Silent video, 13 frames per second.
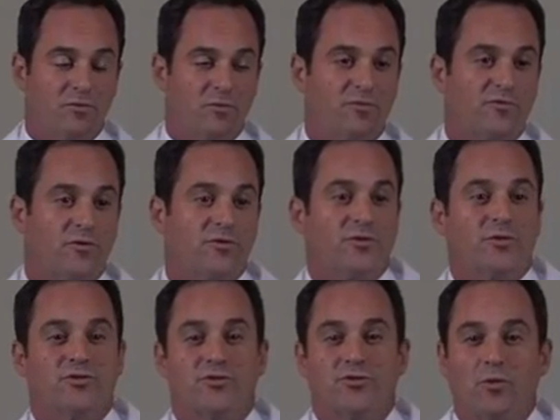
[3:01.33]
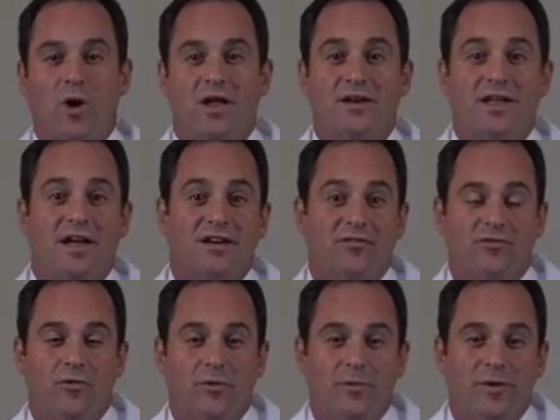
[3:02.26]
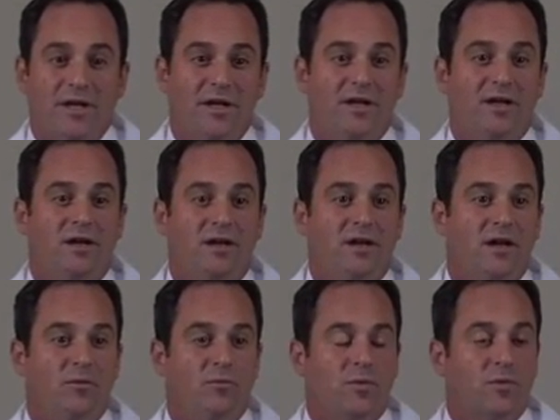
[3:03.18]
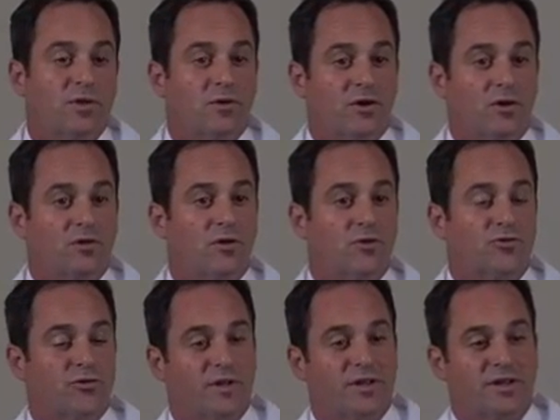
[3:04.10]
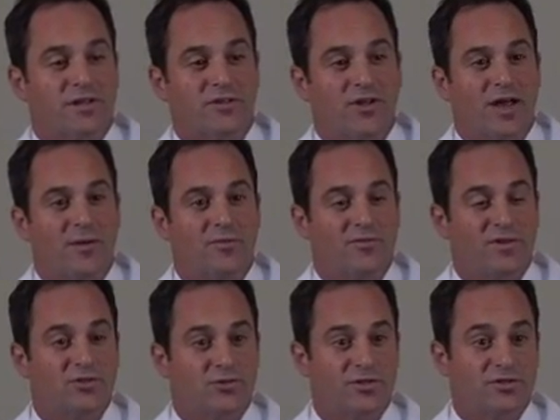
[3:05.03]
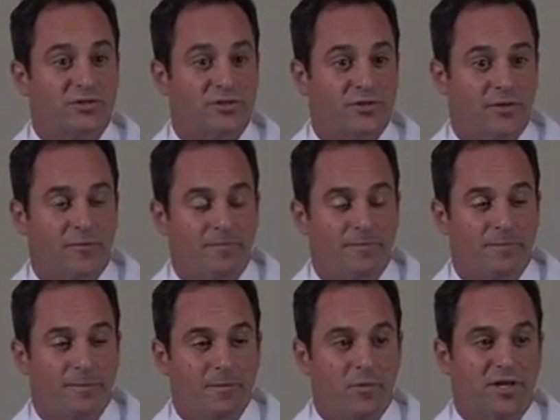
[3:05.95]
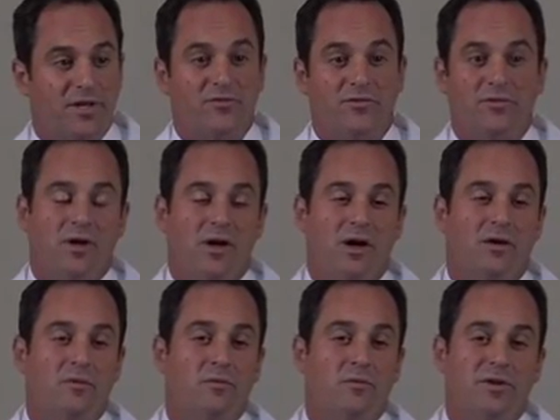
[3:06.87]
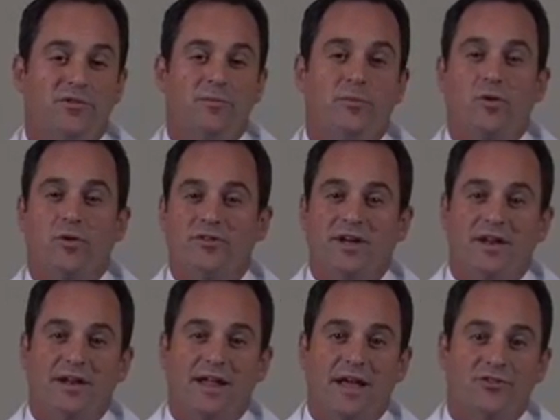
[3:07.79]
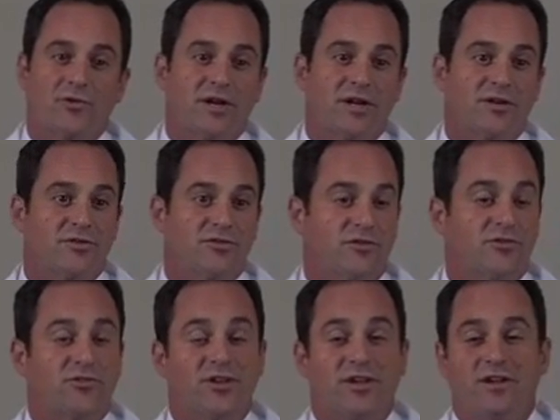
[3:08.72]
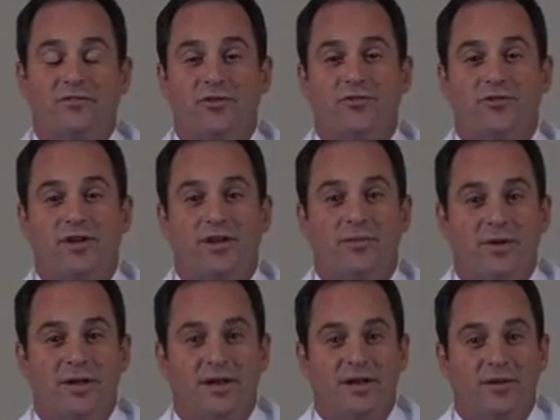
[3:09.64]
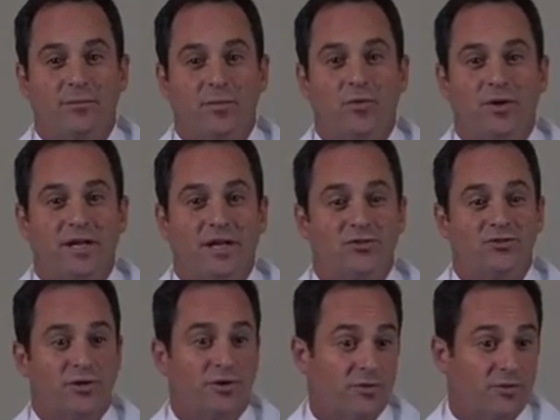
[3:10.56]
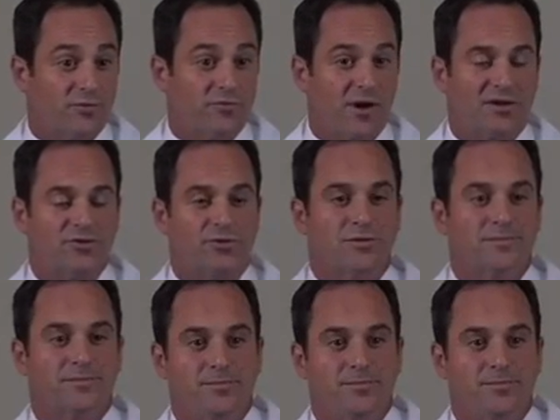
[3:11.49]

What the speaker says: referred to as a swan neck deformity. And when we look closer at these type of injuries, we can, it's important to get an x-ray to see if there's been any bony injury or fracture.